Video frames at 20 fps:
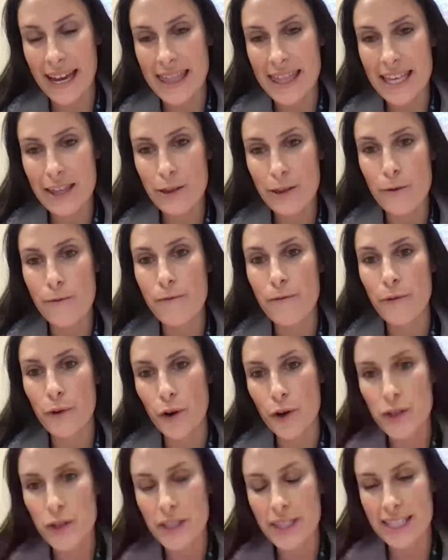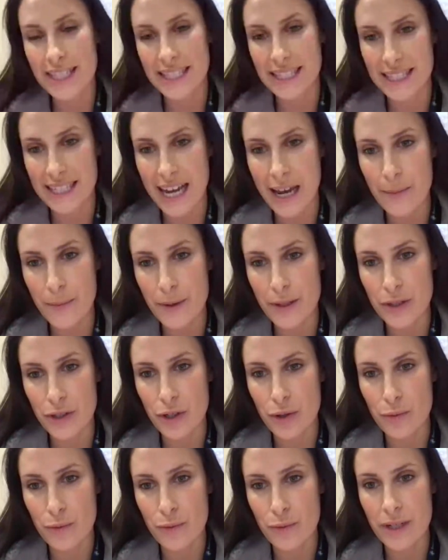I think the first step is
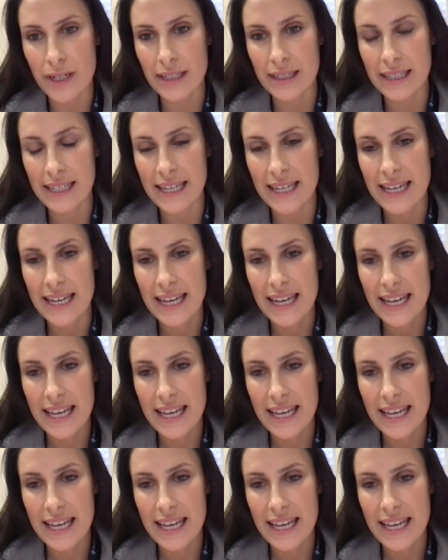to really